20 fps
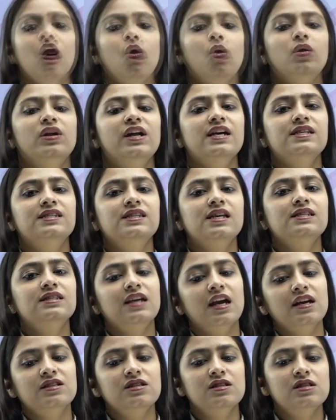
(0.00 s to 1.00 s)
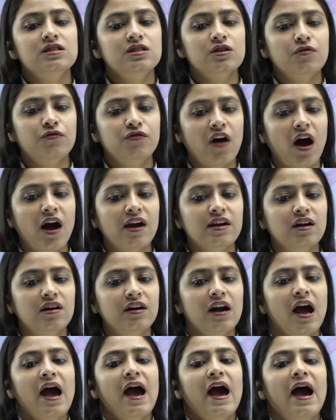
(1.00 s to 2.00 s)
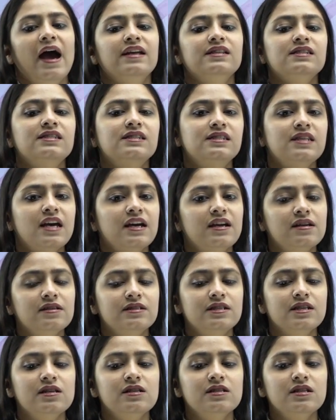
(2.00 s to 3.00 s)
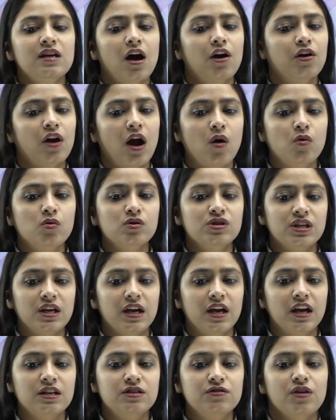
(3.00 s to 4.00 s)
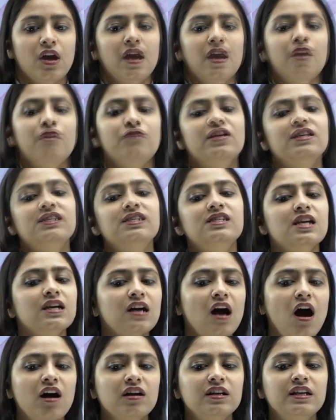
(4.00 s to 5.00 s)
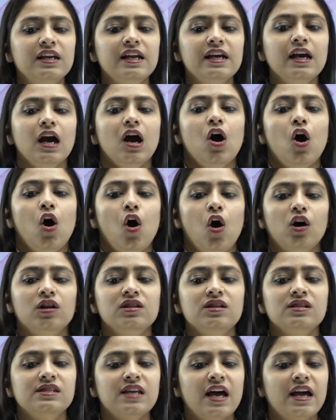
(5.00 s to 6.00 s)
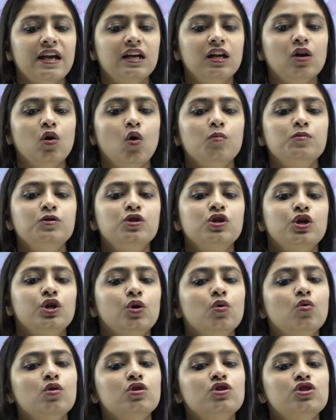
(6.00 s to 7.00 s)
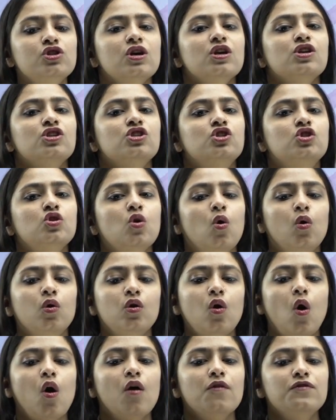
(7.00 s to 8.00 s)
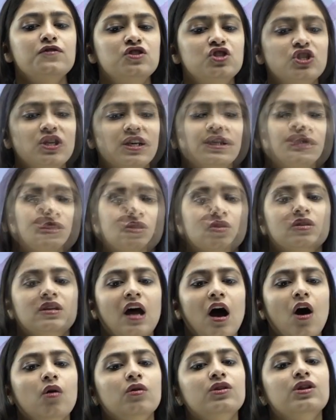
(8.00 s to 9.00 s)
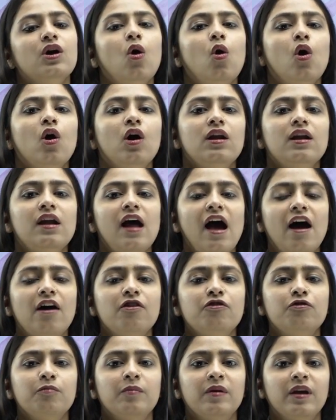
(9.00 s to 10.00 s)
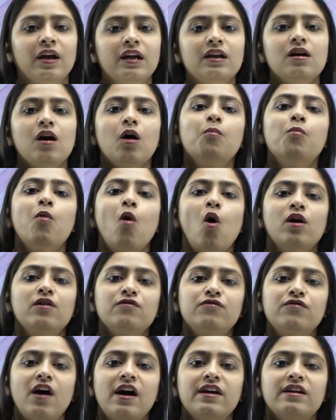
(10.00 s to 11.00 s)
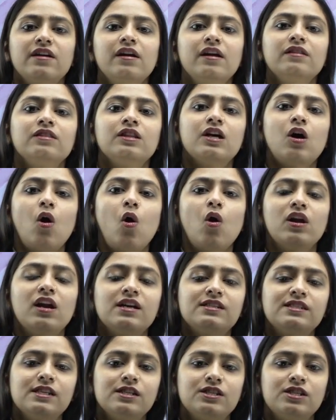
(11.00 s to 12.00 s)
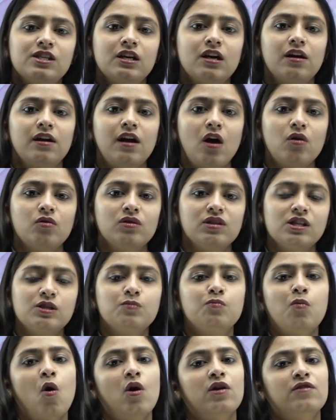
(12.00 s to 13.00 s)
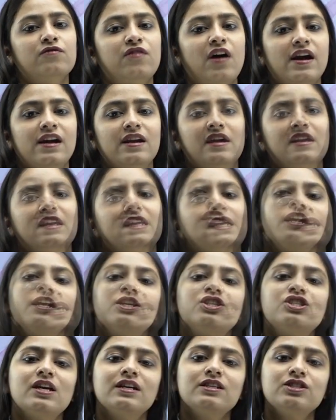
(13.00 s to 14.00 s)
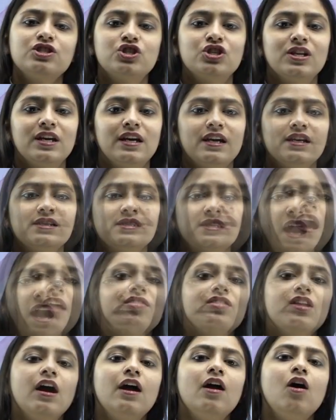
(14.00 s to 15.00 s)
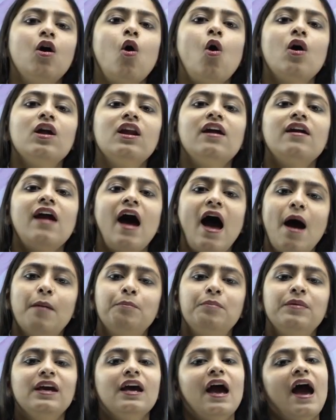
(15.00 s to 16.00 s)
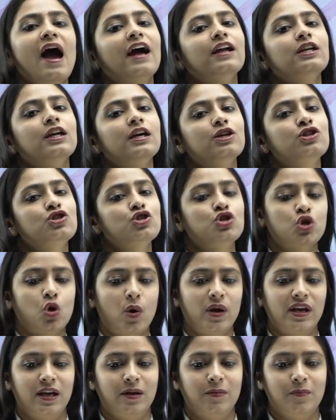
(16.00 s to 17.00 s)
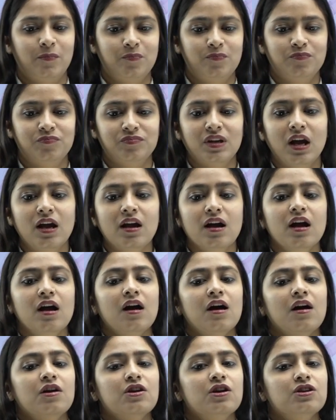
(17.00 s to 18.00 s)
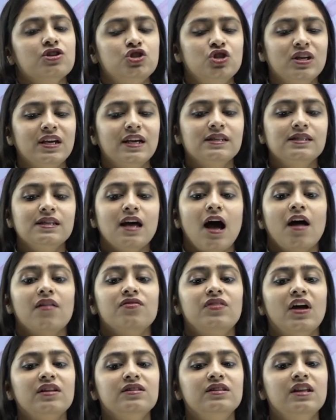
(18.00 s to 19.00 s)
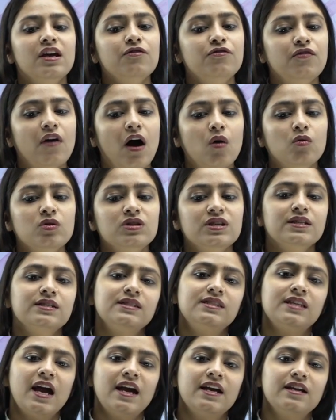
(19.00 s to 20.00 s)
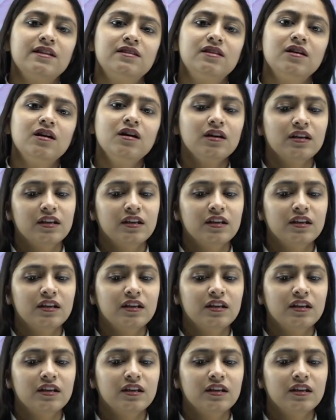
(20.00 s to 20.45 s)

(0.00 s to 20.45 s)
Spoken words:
Odysseus kindled a fire and settled around it, feasting heartily on the Cyclopes' huge store of cheese. So now they all have made a bonfire and they all are sitting around this bonfire and eating cheese, and they are all are happy and enjoying cheese that they found inside the